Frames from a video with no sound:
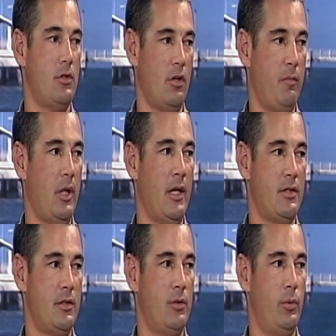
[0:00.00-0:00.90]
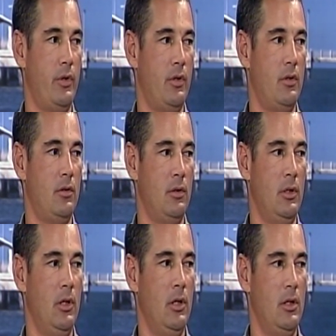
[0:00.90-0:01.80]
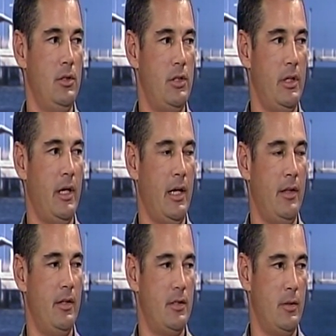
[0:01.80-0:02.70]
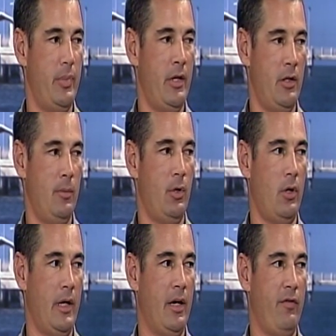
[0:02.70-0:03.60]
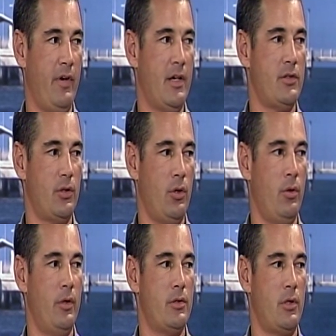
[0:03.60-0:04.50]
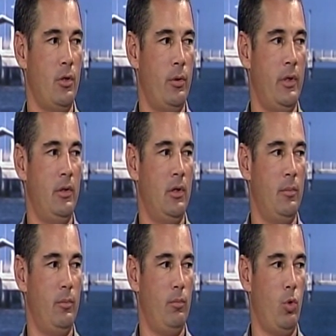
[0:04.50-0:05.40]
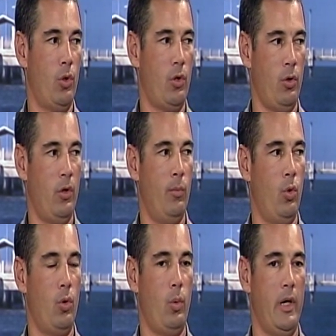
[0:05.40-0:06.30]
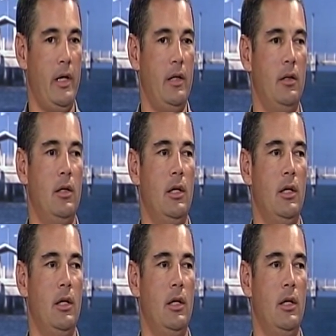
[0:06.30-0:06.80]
Soft plastic with a jig head that's dependent upon how fast the current's going. More current, more weight.